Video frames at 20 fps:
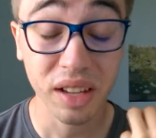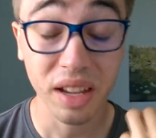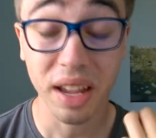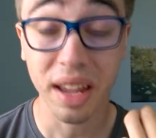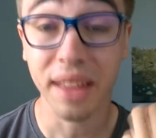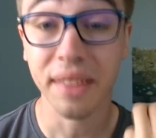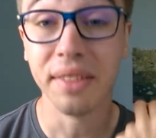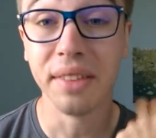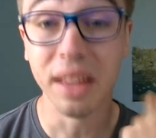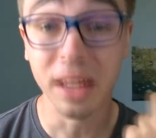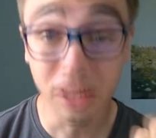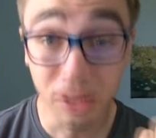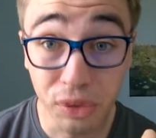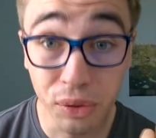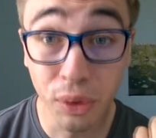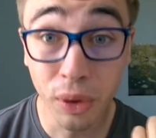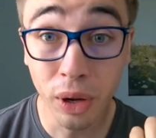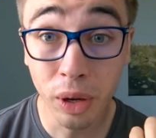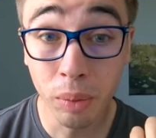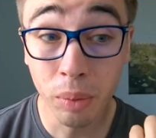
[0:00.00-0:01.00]
in this
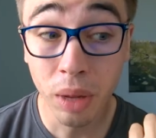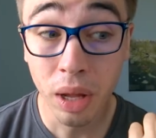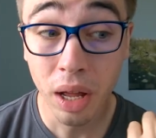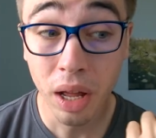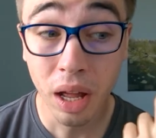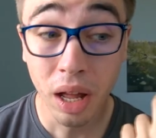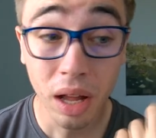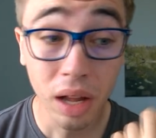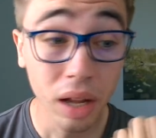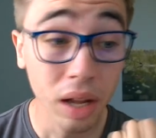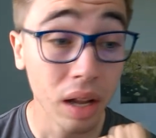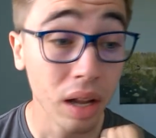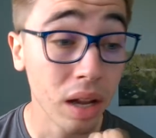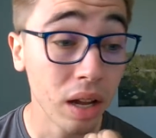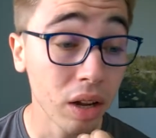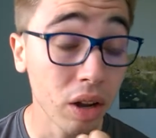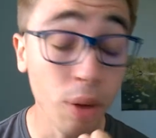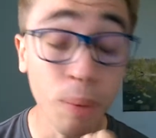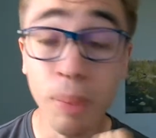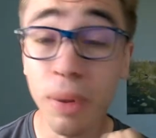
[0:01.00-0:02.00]
film
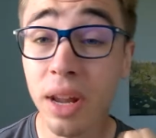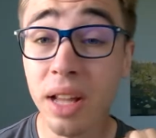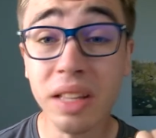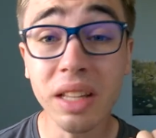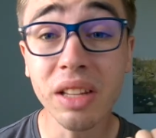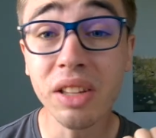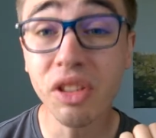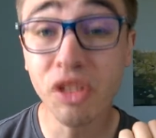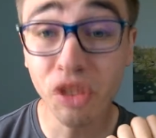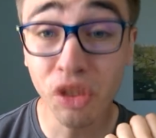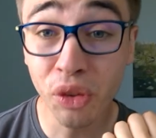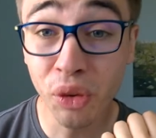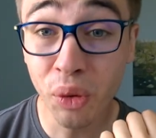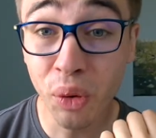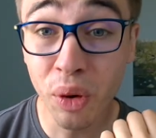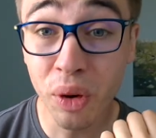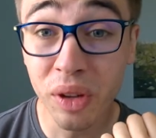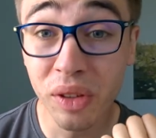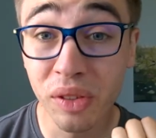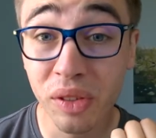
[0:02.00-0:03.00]
completely
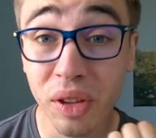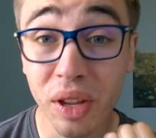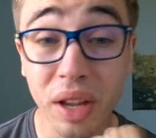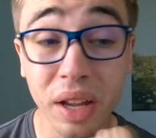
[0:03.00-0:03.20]
destroys